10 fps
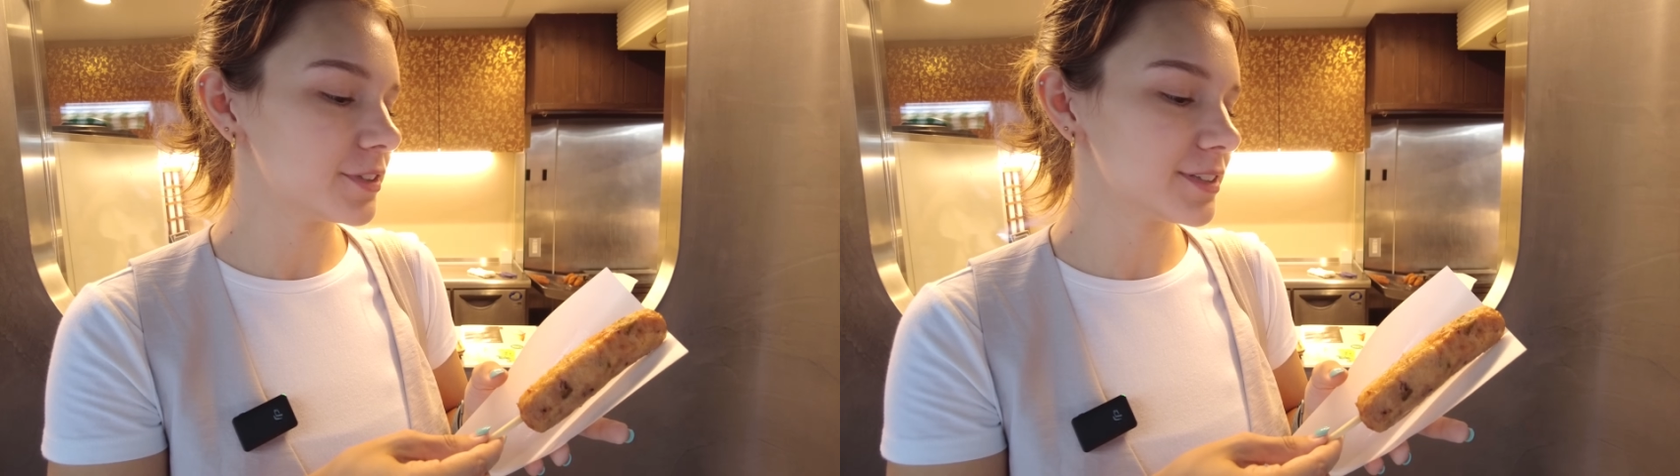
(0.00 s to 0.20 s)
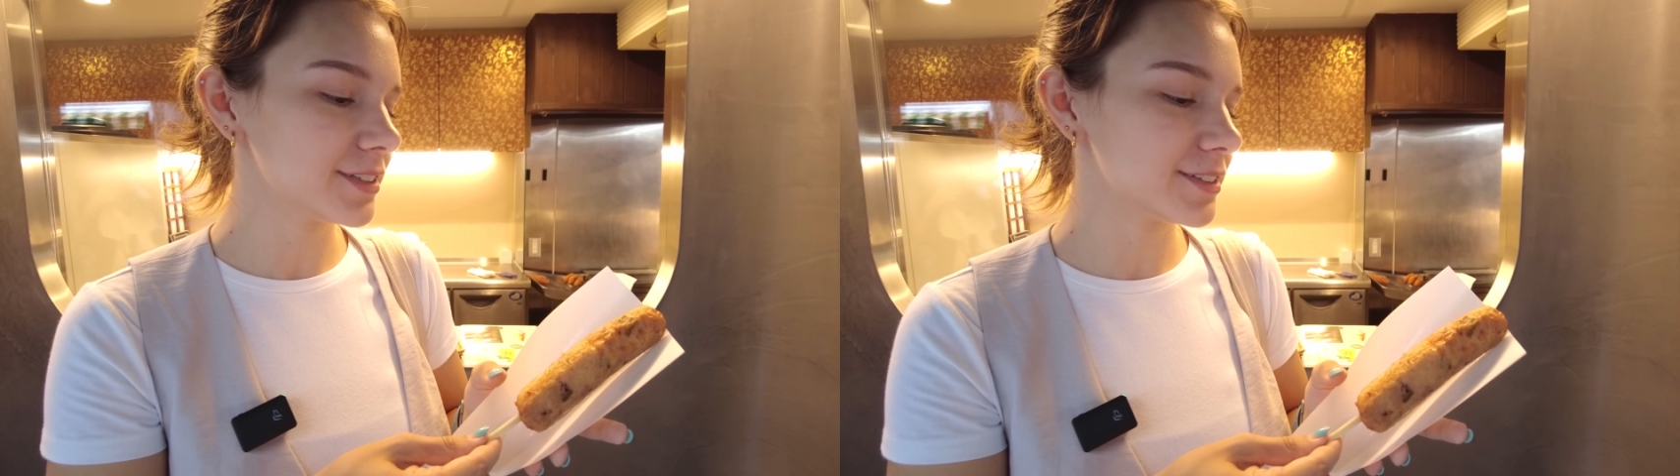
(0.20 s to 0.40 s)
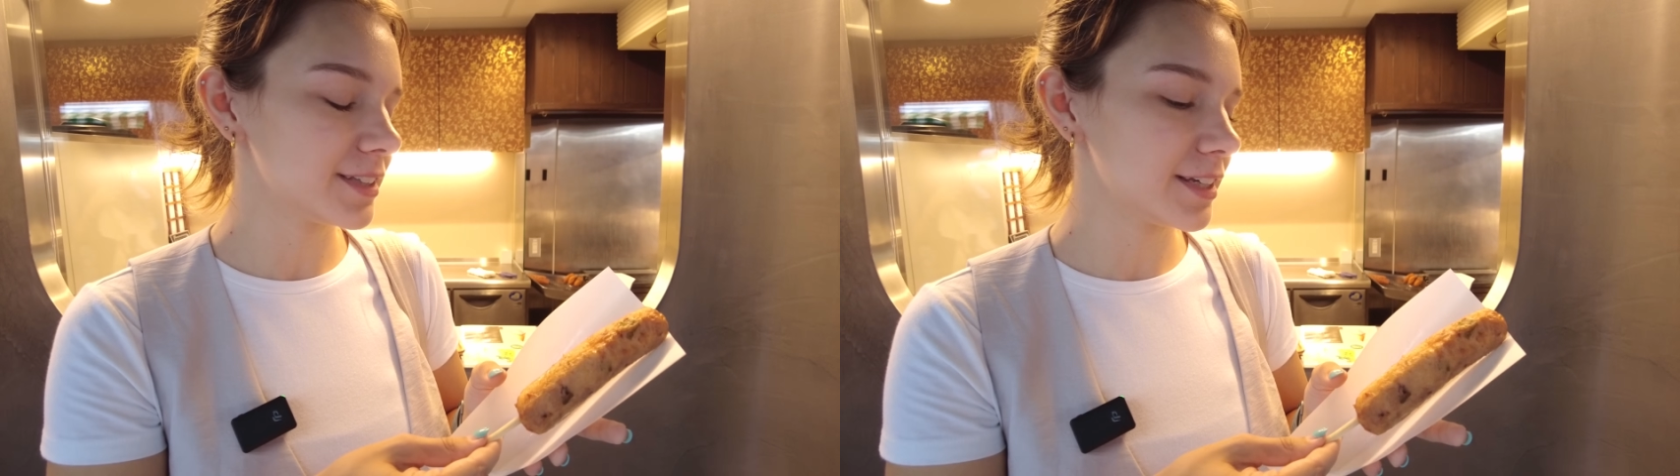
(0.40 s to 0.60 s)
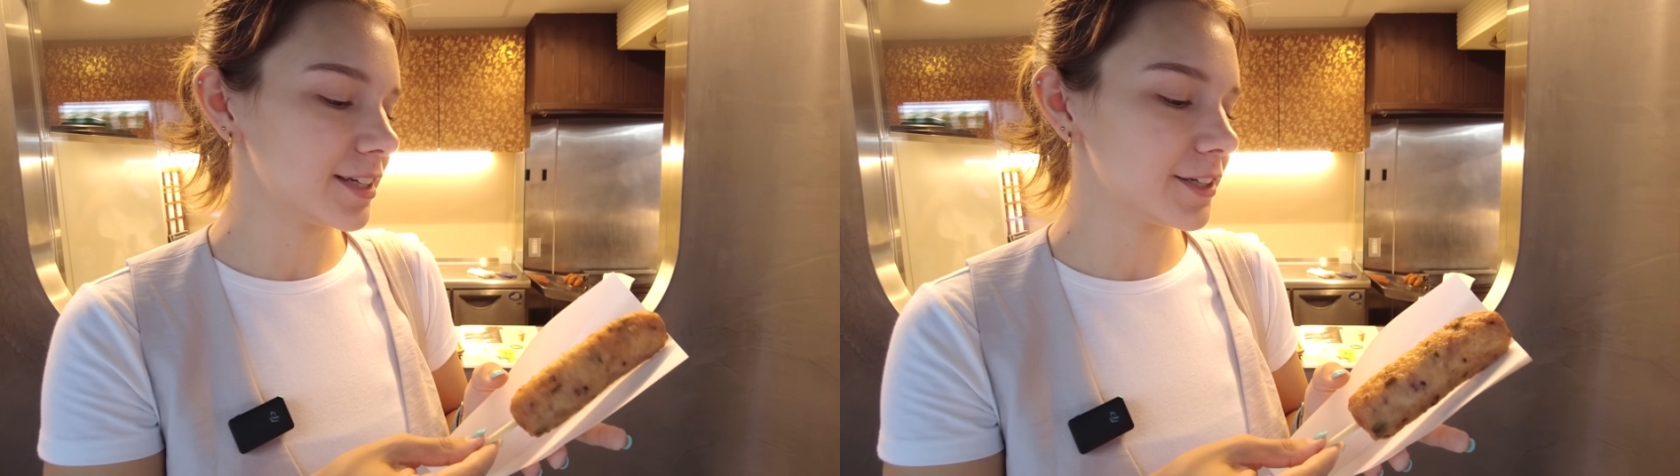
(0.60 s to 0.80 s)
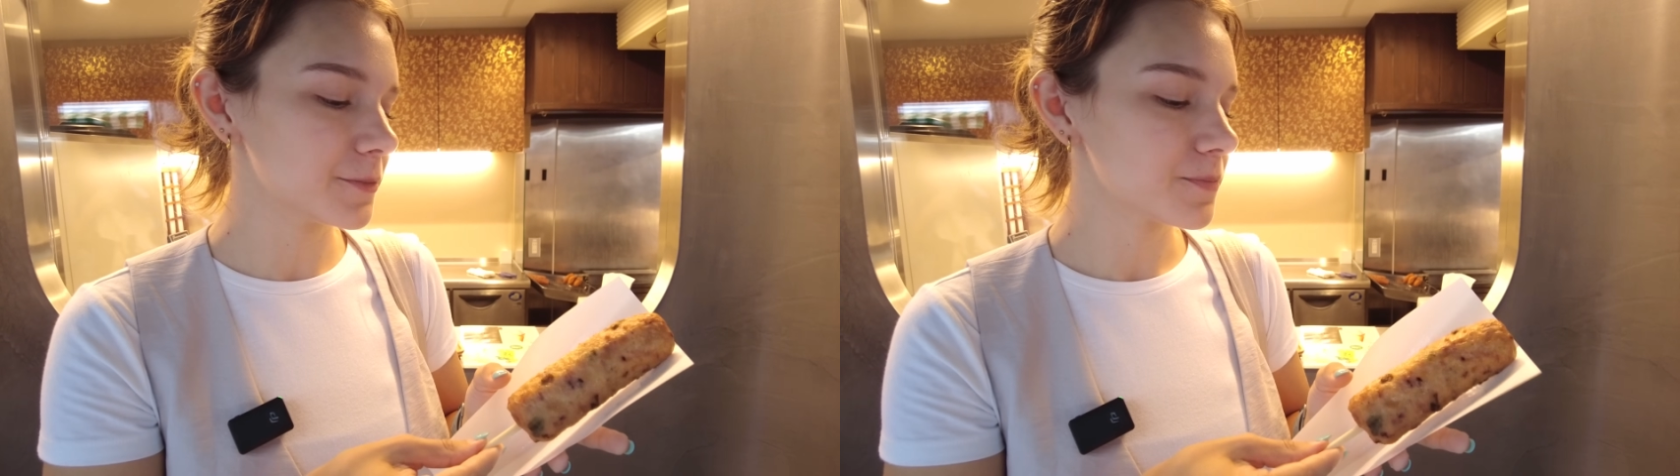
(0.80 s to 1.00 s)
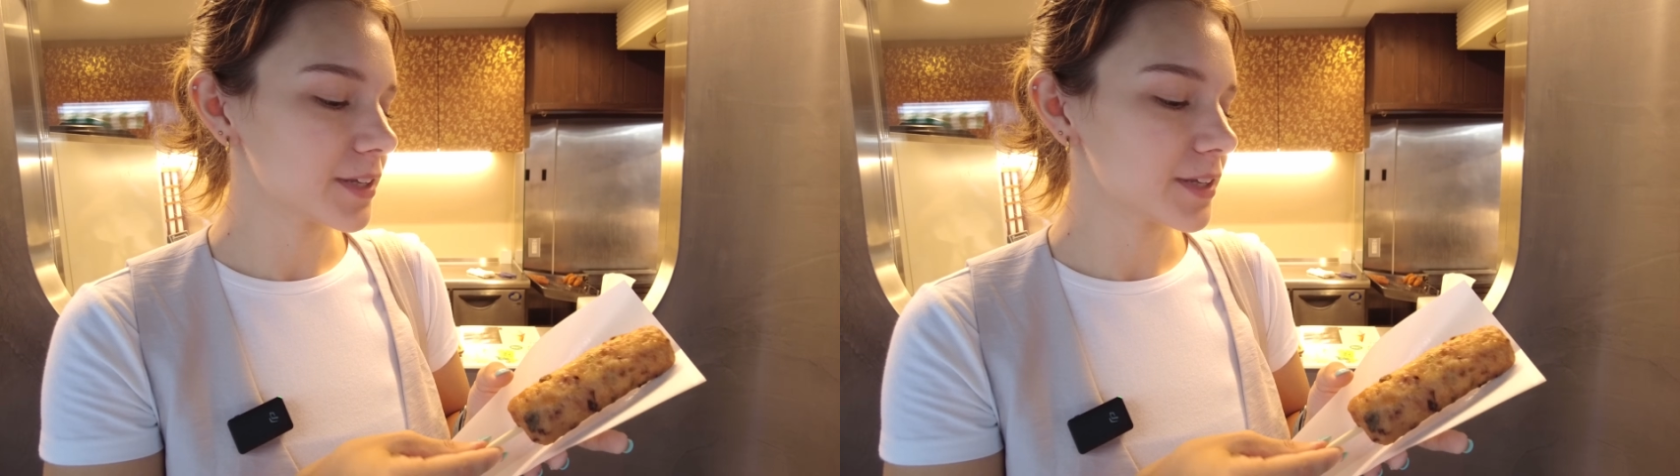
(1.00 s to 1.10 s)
this is the